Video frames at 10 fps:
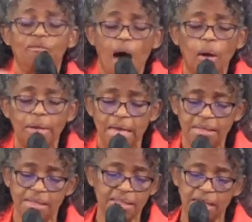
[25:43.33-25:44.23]
falling
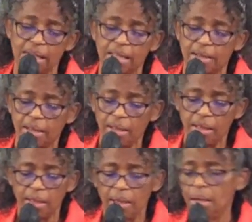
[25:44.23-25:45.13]
into sin.
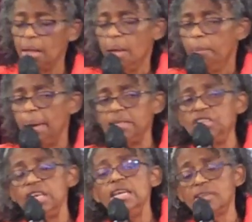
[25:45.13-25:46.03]
But
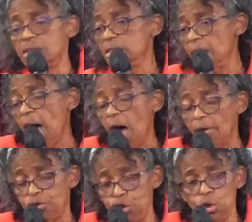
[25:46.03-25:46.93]
Jesus
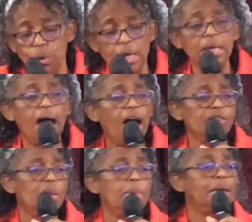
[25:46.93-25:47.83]
loves you. He
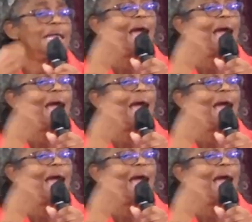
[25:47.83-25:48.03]
loves me, but he